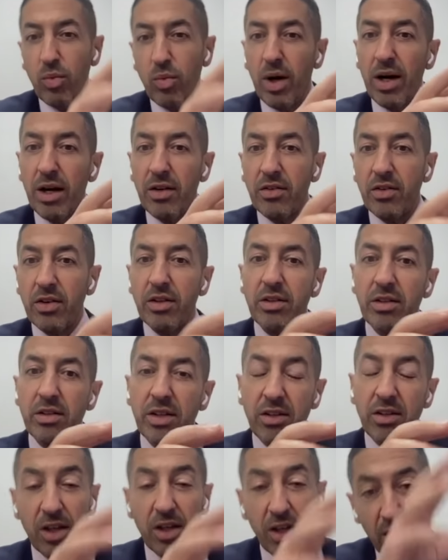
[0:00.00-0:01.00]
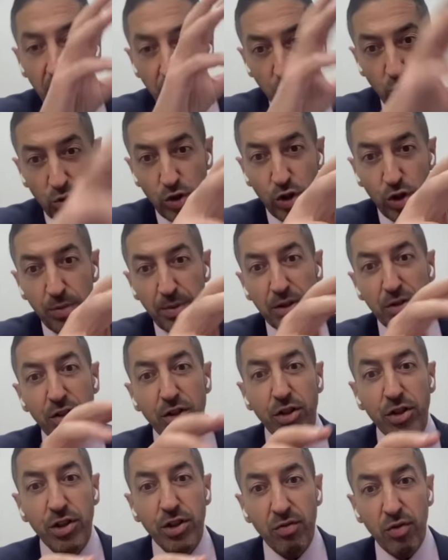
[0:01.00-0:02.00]
And why is it that those economic
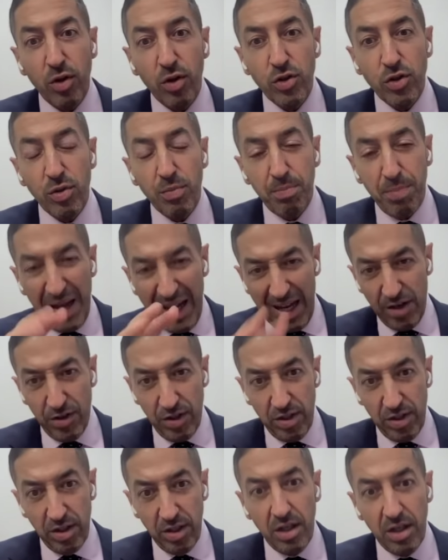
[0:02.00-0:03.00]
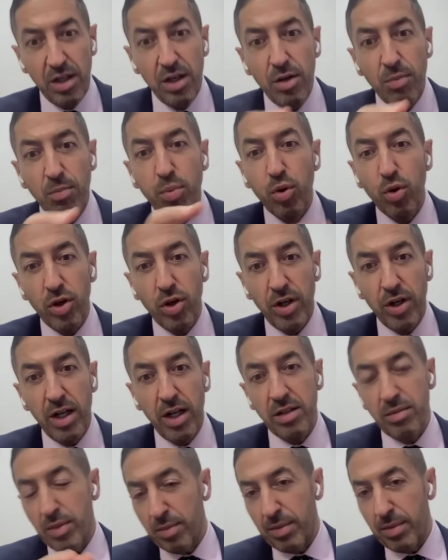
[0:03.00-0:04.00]
structures have also patterned poorer
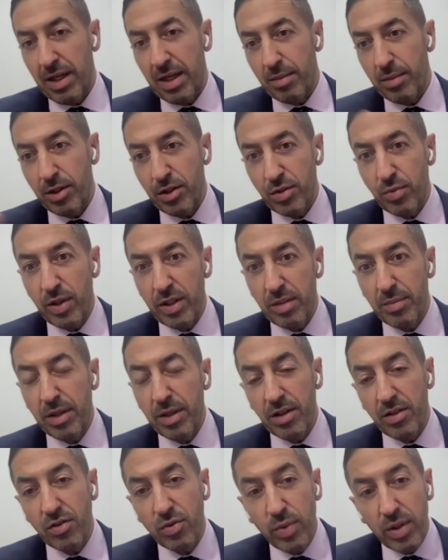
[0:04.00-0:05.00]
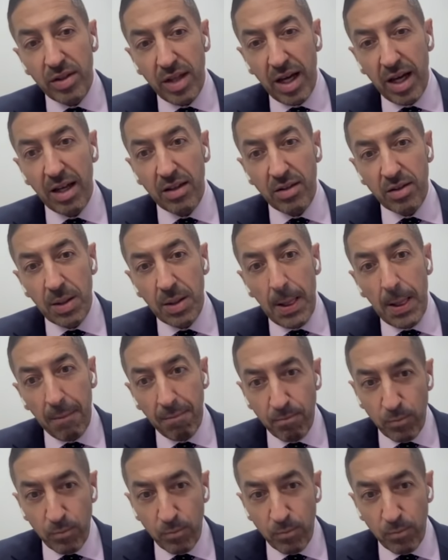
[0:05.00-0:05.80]
health among Black Americans and white Americans? Well, that